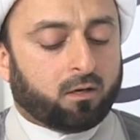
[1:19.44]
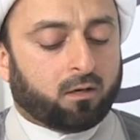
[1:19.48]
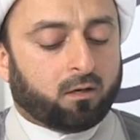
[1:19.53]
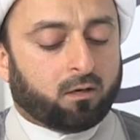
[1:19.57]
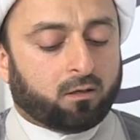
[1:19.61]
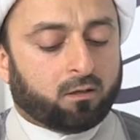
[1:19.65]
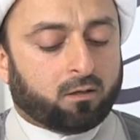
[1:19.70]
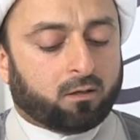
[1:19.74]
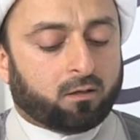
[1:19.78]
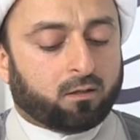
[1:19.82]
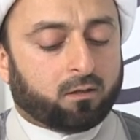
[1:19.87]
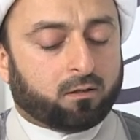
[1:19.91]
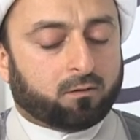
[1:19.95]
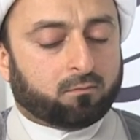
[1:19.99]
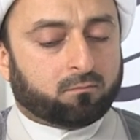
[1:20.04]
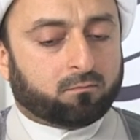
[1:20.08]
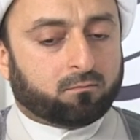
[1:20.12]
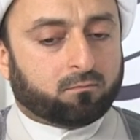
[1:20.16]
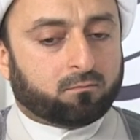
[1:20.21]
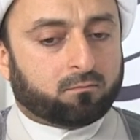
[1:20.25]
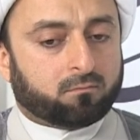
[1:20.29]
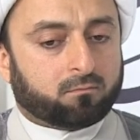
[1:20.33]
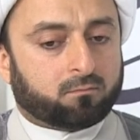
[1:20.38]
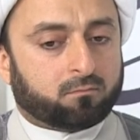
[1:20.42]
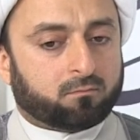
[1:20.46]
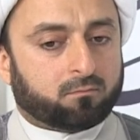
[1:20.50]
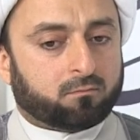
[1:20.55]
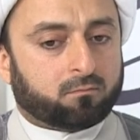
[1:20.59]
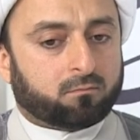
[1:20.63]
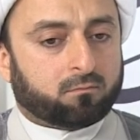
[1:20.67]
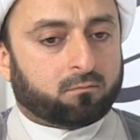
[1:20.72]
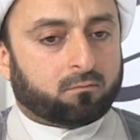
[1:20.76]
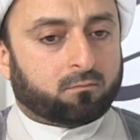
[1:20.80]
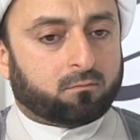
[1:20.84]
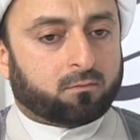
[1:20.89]
um,
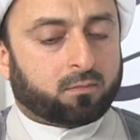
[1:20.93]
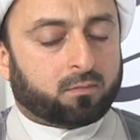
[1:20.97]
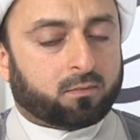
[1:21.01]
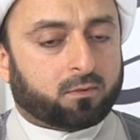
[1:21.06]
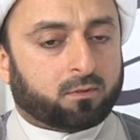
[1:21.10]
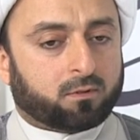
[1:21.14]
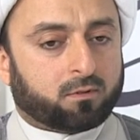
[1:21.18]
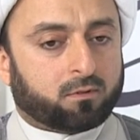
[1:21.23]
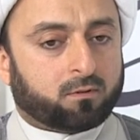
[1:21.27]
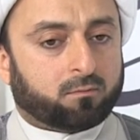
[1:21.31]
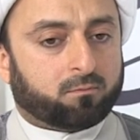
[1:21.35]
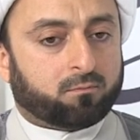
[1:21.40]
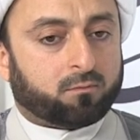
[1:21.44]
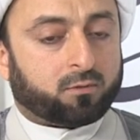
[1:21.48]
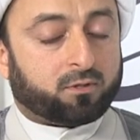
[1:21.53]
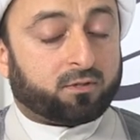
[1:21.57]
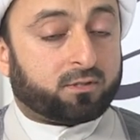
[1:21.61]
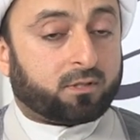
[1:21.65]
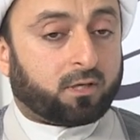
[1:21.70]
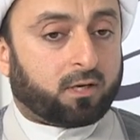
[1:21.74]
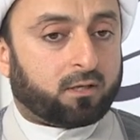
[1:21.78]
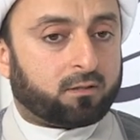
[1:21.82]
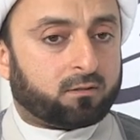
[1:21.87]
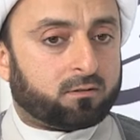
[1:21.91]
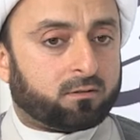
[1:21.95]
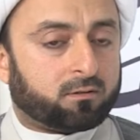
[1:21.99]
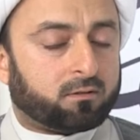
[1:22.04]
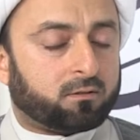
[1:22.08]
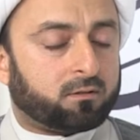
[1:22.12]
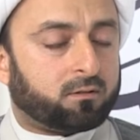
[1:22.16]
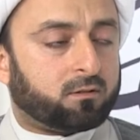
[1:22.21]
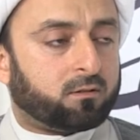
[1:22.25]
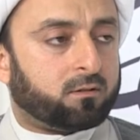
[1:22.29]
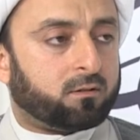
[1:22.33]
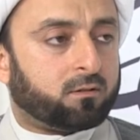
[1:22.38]
uh, recite
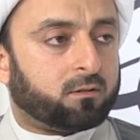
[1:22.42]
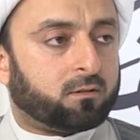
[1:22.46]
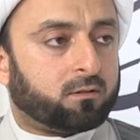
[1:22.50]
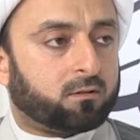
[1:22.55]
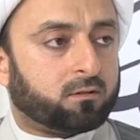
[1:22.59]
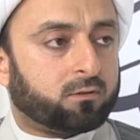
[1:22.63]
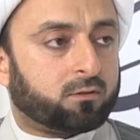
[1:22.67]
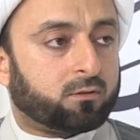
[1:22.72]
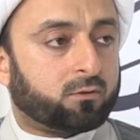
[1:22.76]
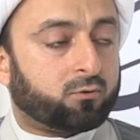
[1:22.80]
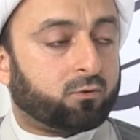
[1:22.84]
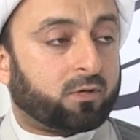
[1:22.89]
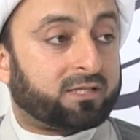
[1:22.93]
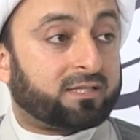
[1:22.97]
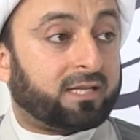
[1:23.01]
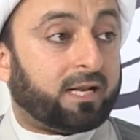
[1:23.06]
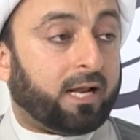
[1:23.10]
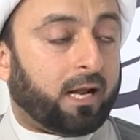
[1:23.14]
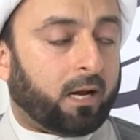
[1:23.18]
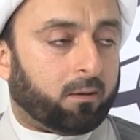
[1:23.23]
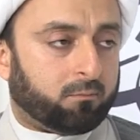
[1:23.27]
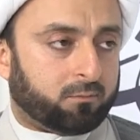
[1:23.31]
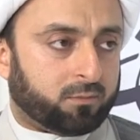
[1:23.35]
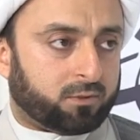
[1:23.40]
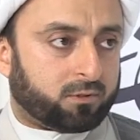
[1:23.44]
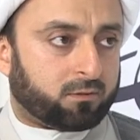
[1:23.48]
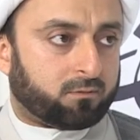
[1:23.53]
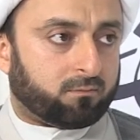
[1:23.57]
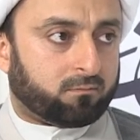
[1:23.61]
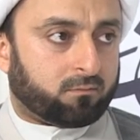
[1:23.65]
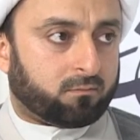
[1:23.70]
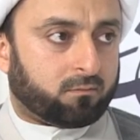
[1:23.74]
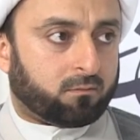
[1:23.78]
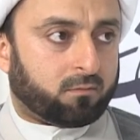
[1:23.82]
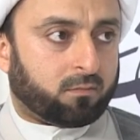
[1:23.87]
uh, Surah Al-Hamd.
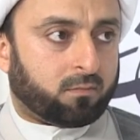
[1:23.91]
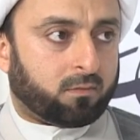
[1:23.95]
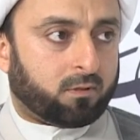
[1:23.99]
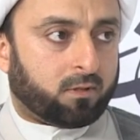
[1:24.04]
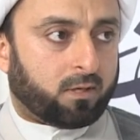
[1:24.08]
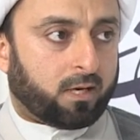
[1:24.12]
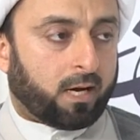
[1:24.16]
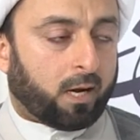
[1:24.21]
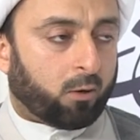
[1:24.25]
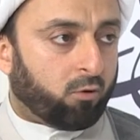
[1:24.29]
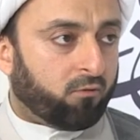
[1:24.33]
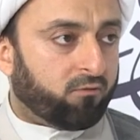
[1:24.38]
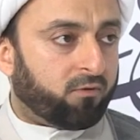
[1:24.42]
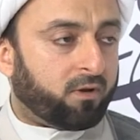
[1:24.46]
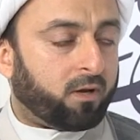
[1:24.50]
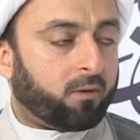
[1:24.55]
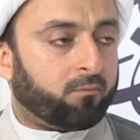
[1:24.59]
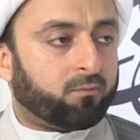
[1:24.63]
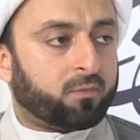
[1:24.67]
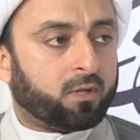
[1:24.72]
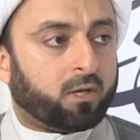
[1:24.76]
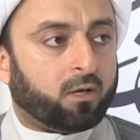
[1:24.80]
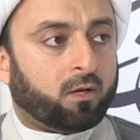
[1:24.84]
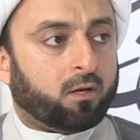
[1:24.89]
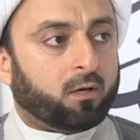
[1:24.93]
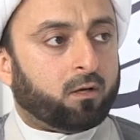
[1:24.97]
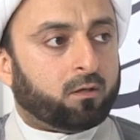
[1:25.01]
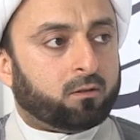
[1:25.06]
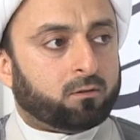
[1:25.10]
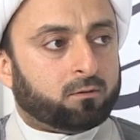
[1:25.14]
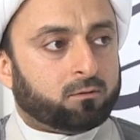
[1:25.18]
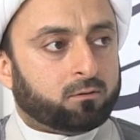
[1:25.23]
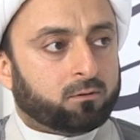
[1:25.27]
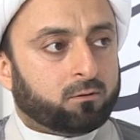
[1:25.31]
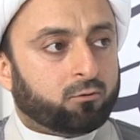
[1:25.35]
However,
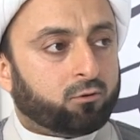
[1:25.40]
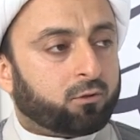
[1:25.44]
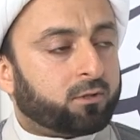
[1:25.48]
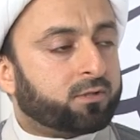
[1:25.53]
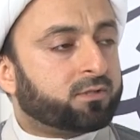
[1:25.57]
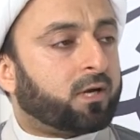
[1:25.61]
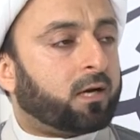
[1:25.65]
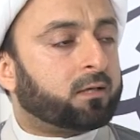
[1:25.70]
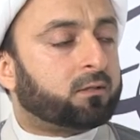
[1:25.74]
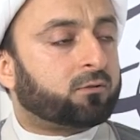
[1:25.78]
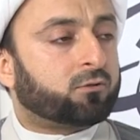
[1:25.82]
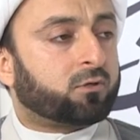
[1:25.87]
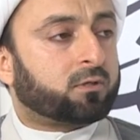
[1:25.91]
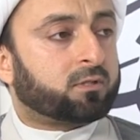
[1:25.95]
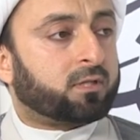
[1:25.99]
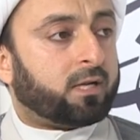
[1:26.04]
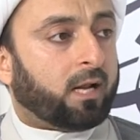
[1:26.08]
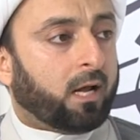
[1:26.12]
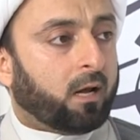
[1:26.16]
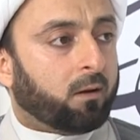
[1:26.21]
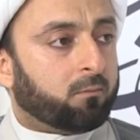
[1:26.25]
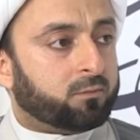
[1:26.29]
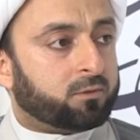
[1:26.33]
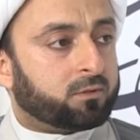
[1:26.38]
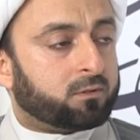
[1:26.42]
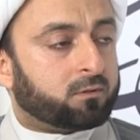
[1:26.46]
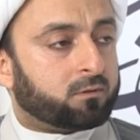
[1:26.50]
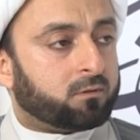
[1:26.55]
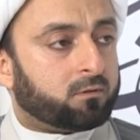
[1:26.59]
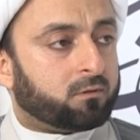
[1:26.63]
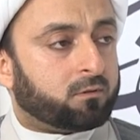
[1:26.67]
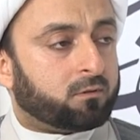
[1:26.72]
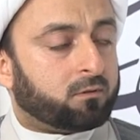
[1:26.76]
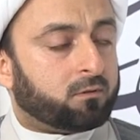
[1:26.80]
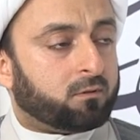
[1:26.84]
you recite Surah Al-Hamd,
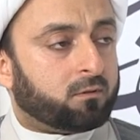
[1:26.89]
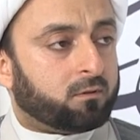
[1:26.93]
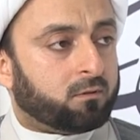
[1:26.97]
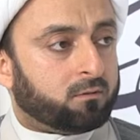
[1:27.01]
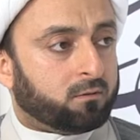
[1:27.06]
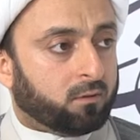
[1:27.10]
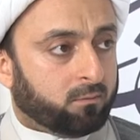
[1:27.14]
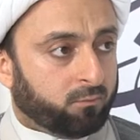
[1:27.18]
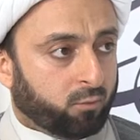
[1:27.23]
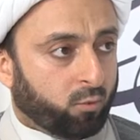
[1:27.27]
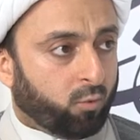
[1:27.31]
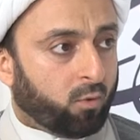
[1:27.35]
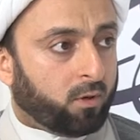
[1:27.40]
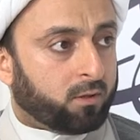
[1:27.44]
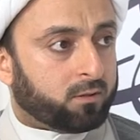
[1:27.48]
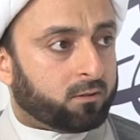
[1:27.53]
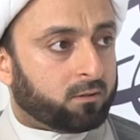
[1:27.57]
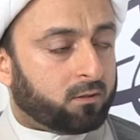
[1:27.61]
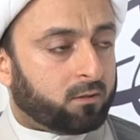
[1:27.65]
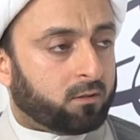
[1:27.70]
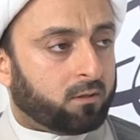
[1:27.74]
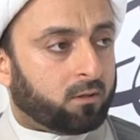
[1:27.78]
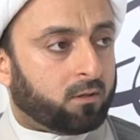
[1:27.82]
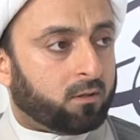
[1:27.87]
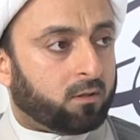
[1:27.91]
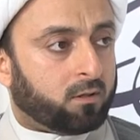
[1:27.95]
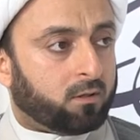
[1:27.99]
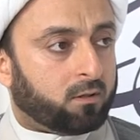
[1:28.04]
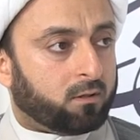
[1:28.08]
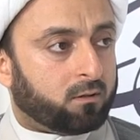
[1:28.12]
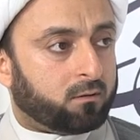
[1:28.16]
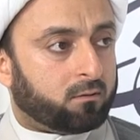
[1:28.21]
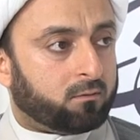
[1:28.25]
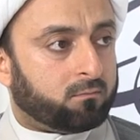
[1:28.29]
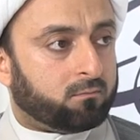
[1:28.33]
number one,
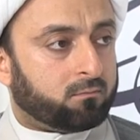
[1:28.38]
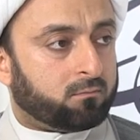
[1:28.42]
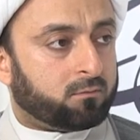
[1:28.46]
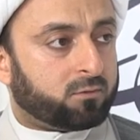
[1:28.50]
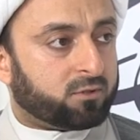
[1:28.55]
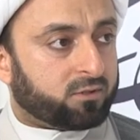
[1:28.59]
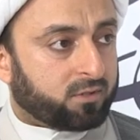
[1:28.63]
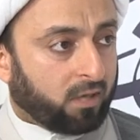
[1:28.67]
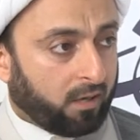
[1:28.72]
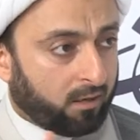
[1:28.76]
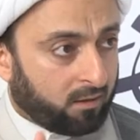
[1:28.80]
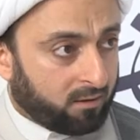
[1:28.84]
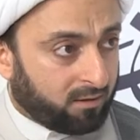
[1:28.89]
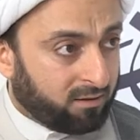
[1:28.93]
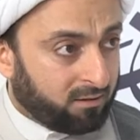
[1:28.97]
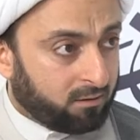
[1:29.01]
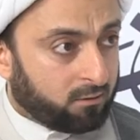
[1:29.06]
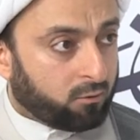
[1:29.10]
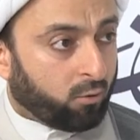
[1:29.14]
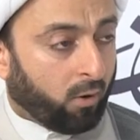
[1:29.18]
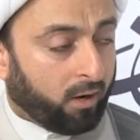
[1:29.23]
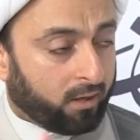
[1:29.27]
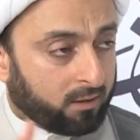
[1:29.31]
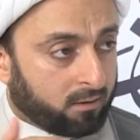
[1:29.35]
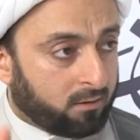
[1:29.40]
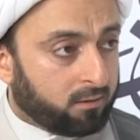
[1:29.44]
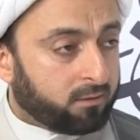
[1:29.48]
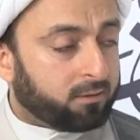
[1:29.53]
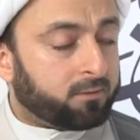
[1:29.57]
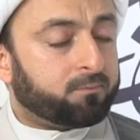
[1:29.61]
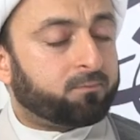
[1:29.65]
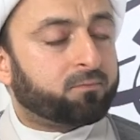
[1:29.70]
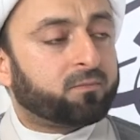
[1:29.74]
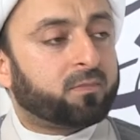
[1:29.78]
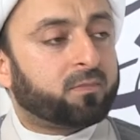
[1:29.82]
uh, silently, quietly,